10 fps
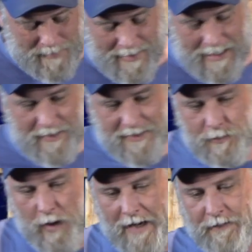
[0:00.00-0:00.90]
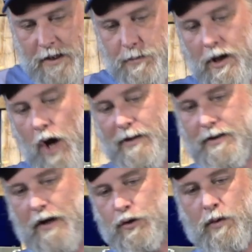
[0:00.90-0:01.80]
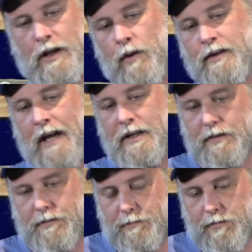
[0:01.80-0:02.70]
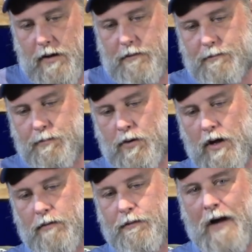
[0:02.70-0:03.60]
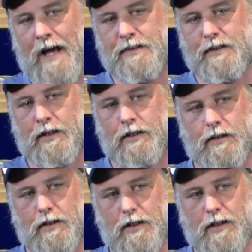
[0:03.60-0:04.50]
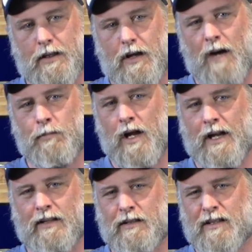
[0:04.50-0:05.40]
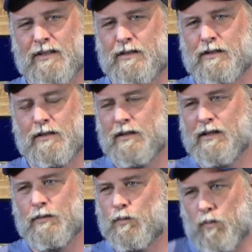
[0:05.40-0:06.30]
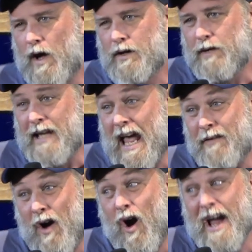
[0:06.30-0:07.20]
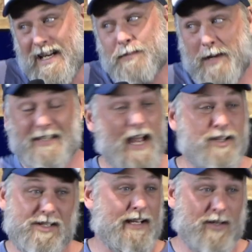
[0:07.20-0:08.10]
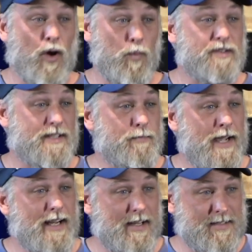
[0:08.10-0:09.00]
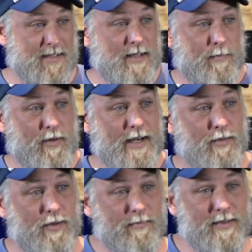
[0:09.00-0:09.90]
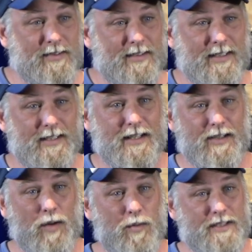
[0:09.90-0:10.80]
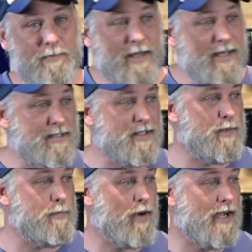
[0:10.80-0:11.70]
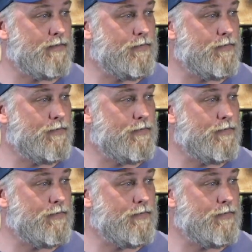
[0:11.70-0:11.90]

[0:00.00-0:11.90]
And this is why, even as we go into our 21 days of, of prayer and fasting, I'm like, why don't we have a high expectation that God wants to meet us in the prayer room? God wants to meet us as we pray and